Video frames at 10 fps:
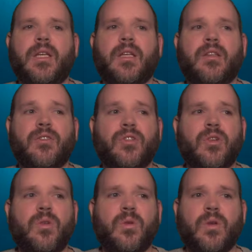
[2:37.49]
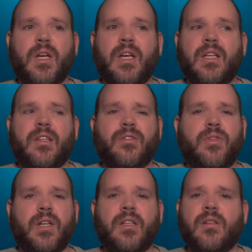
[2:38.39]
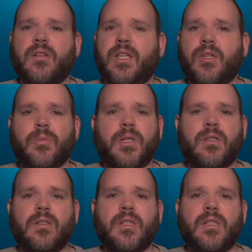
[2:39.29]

And there's very little humor.